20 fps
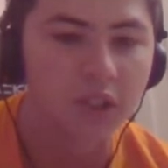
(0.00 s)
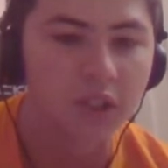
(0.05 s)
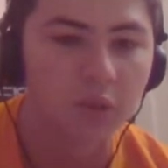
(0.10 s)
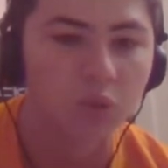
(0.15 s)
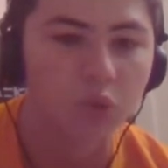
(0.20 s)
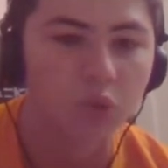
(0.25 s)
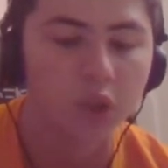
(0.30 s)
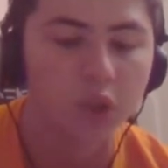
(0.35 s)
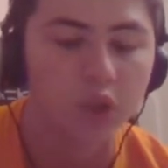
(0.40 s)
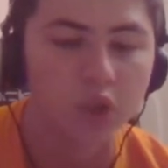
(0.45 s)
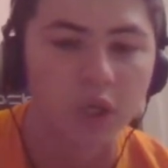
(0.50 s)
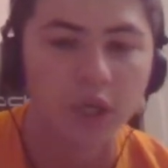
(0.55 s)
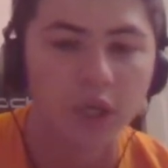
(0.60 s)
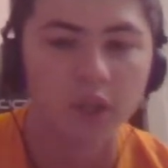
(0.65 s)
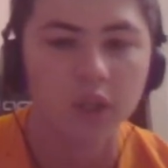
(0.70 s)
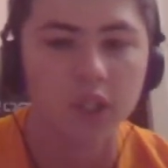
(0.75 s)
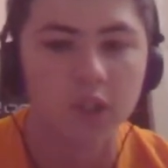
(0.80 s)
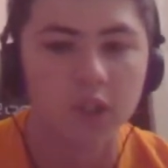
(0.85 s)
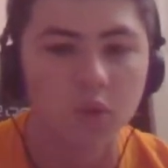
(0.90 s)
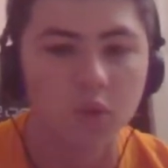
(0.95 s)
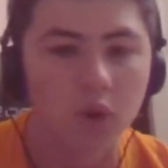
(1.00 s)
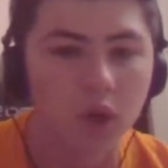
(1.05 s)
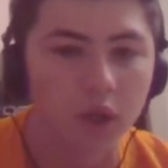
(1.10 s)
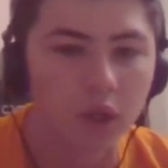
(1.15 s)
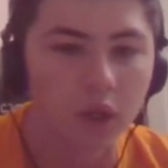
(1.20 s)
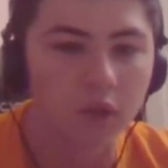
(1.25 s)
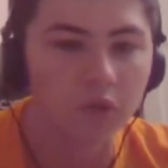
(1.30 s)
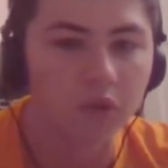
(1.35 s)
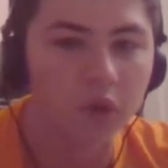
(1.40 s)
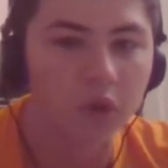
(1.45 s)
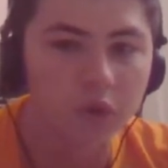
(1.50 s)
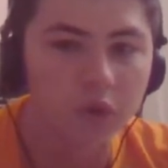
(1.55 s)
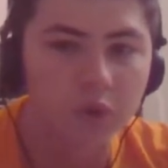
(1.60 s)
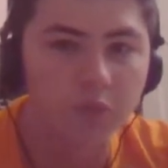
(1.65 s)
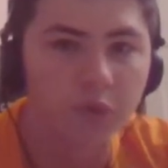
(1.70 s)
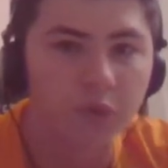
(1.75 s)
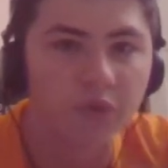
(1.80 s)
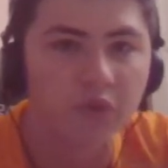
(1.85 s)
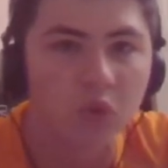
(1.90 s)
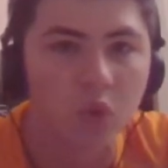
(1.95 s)
I'm really trying to get to 100 votes
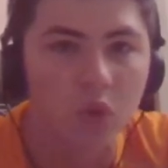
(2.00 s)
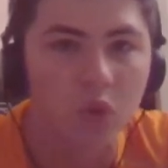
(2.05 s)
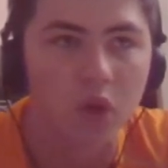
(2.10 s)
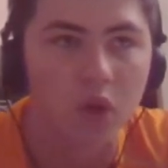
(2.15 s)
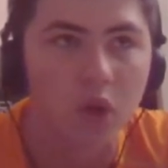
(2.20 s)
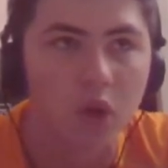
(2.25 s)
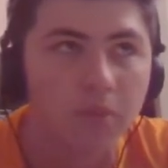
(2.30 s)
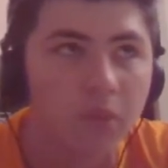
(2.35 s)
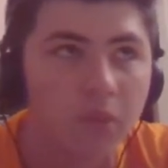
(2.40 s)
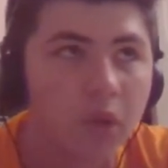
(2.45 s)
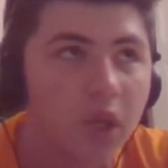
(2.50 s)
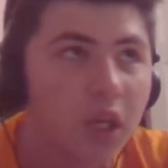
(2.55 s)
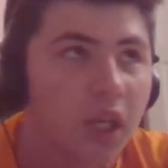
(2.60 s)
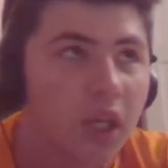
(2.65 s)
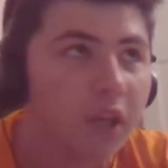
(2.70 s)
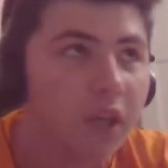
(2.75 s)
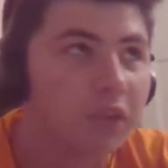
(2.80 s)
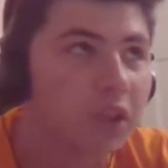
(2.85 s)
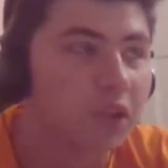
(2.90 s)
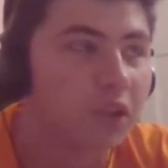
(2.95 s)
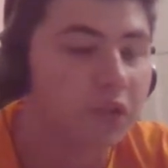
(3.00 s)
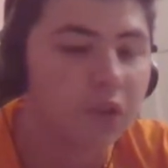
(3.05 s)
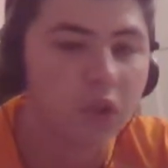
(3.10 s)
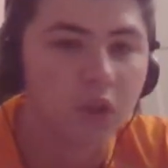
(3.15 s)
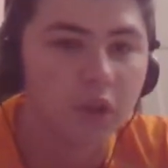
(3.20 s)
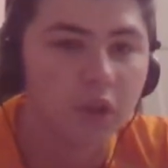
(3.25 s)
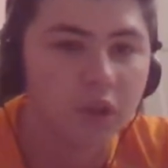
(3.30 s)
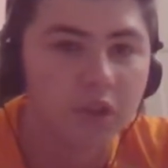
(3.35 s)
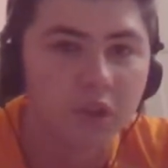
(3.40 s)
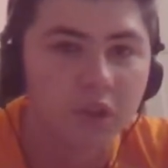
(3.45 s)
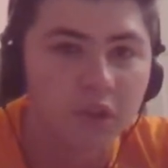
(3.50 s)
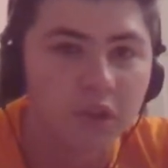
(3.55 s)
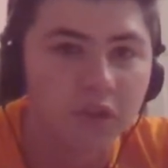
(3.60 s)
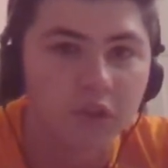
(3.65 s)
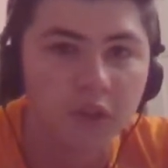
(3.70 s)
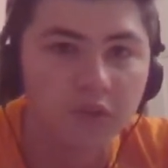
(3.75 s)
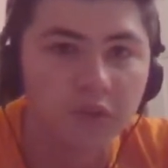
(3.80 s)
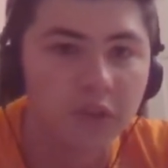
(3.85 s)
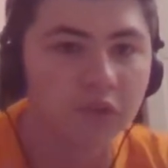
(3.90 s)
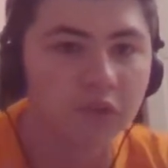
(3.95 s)
before um, if this is this
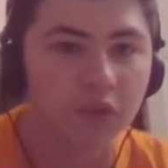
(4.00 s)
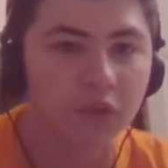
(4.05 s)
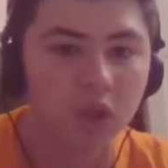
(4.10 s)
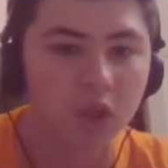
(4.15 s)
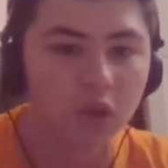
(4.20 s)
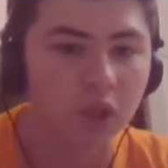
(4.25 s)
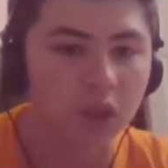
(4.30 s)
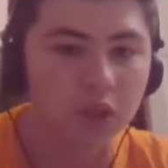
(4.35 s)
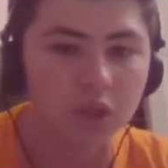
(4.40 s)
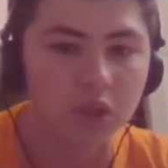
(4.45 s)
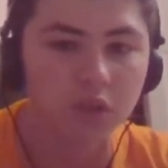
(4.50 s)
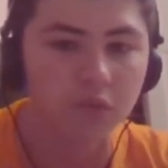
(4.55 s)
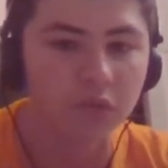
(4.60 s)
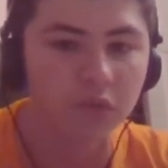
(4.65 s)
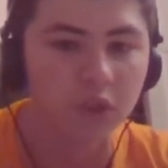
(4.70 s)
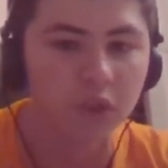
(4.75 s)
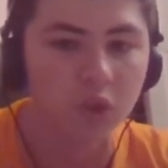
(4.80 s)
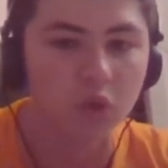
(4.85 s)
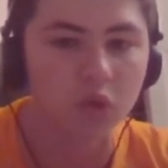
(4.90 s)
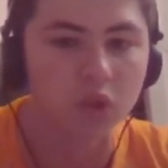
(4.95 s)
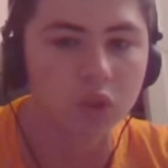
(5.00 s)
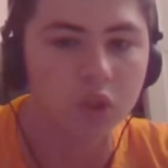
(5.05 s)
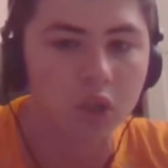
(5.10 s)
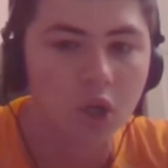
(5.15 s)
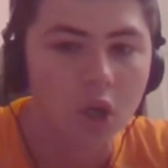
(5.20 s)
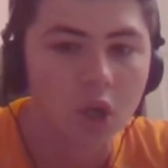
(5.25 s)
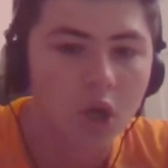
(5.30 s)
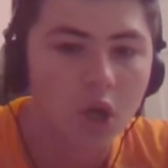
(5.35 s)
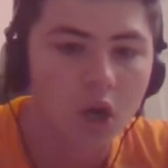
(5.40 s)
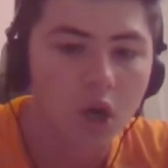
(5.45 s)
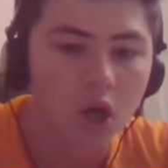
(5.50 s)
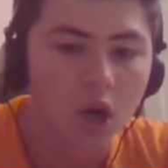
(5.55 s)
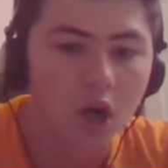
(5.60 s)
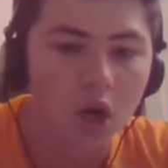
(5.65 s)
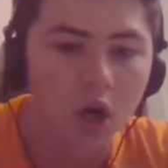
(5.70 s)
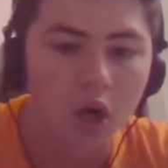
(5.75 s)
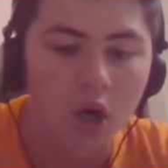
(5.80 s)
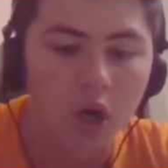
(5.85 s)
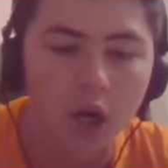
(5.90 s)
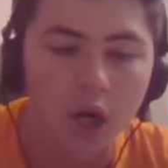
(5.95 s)
if this video gets some views.
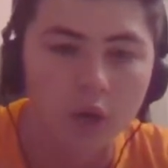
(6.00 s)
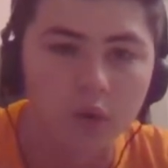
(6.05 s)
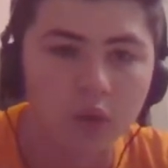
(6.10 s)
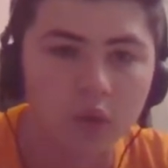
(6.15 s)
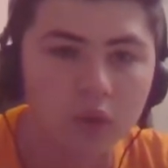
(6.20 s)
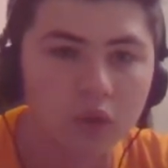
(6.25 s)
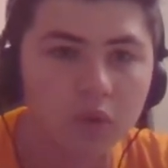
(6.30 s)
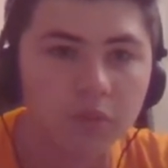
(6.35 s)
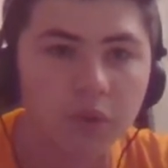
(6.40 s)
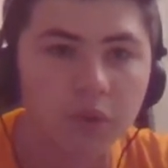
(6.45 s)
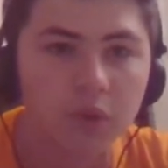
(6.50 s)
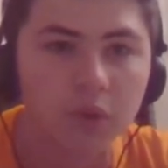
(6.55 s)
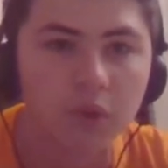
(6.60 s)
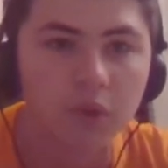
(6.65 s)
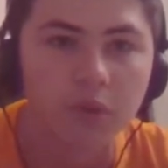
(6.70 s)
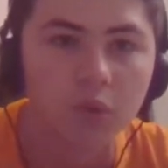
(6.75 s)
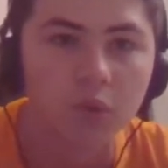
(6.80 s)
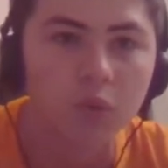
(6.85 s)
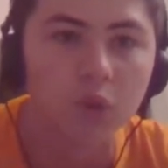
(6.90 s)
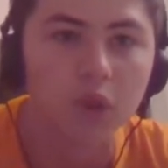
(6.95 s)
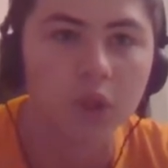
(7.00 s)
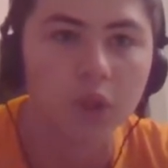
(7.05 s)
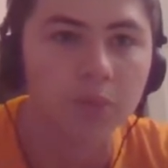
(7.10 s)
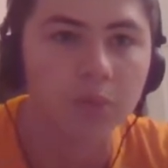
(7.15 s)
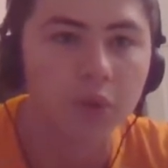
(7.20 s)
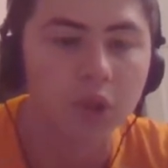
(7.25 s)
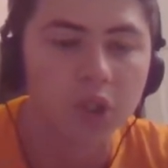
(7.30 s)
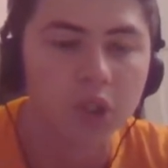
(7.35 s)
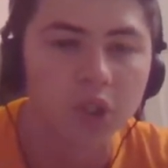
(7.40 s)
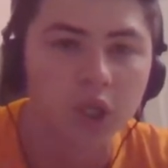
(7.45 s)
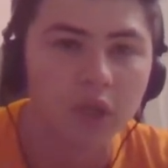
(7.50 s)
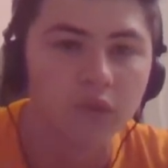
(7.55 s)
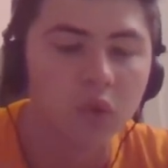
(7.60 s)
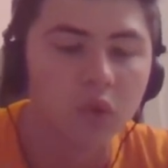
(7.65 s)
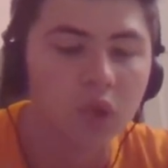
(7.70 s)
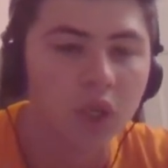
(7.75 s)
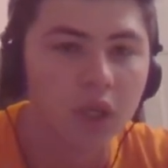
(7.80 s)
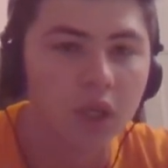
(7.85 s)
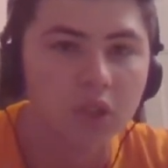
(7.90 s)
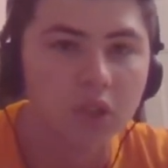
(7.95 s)
Uh, I would really appreciate if you
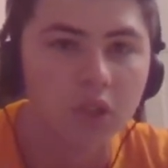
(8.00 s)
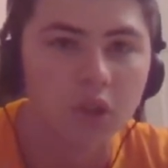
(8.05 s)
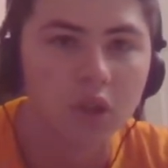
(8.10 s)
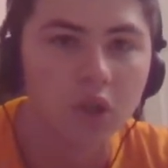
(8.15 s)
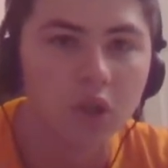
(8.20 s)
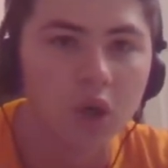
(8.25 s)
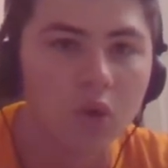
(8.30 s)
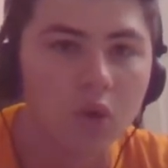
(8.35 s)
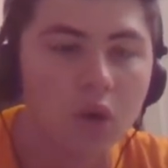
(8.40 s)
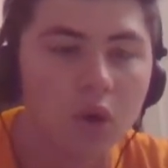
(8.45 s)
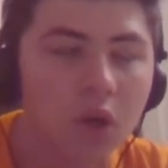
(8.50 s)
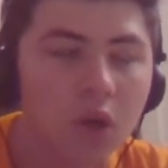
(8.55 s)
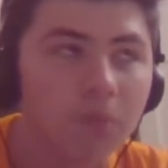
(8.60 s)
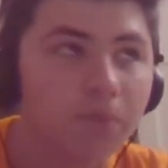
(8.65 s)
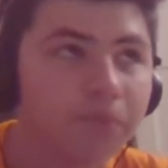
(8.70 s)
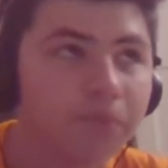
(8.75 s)
guys could go um,